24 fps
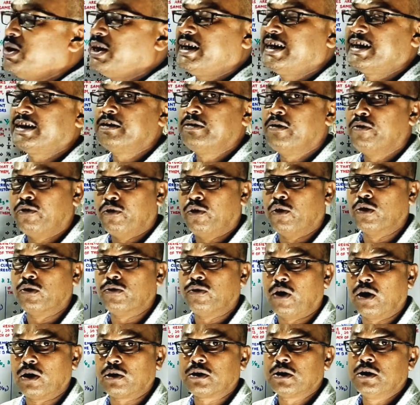get 4
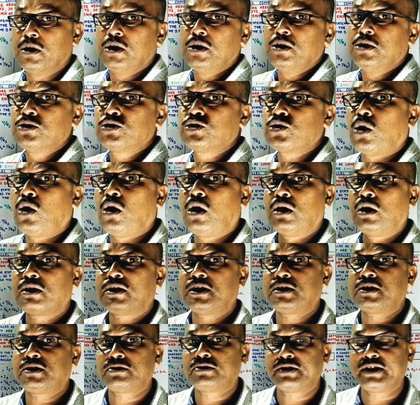volt. So all the
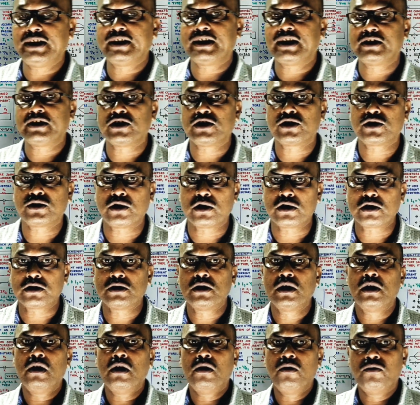three resistors,
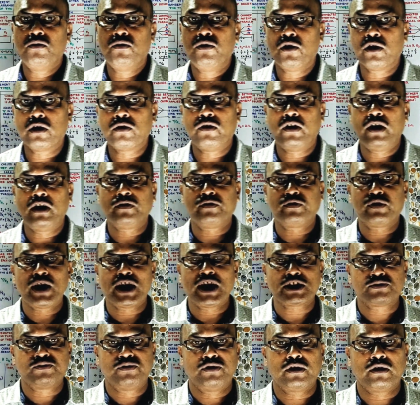4 volt
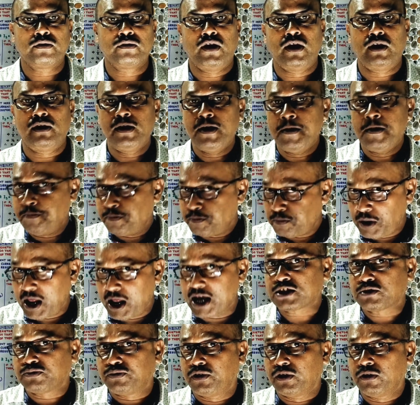plus 4 volt
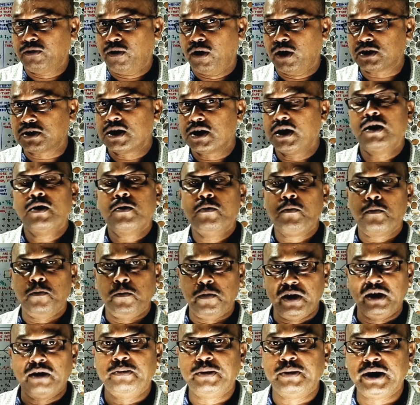plus 4 volt,
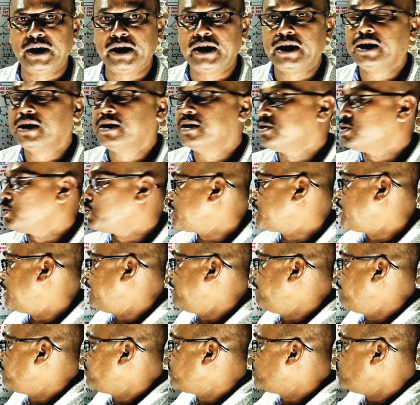will be total
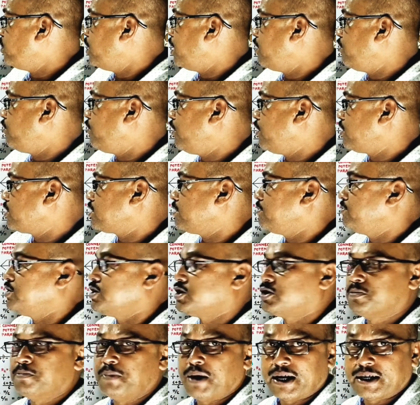12 volt of
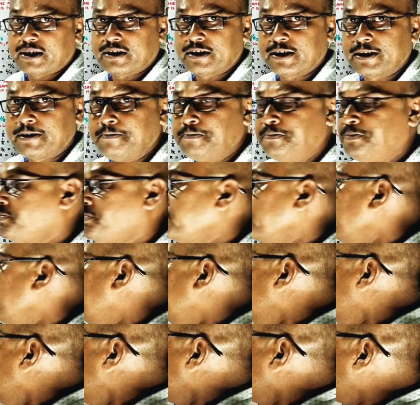this battery.
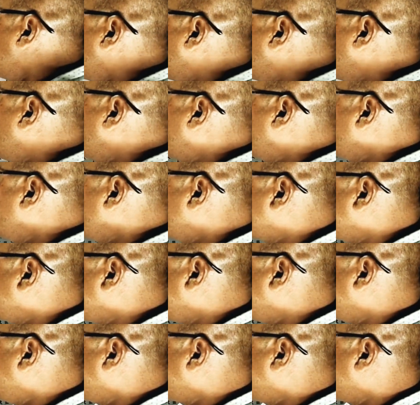So to say
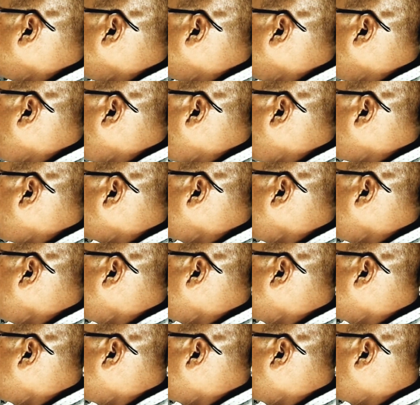that what will be
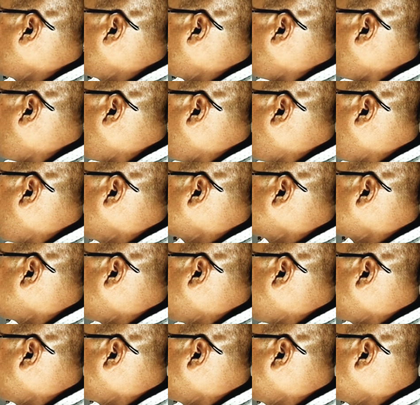the volt
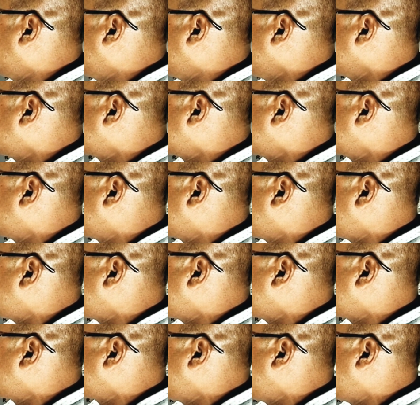of this
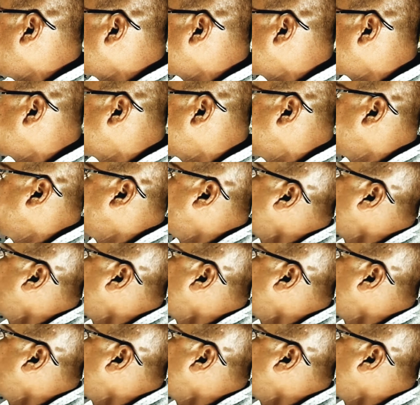resistance,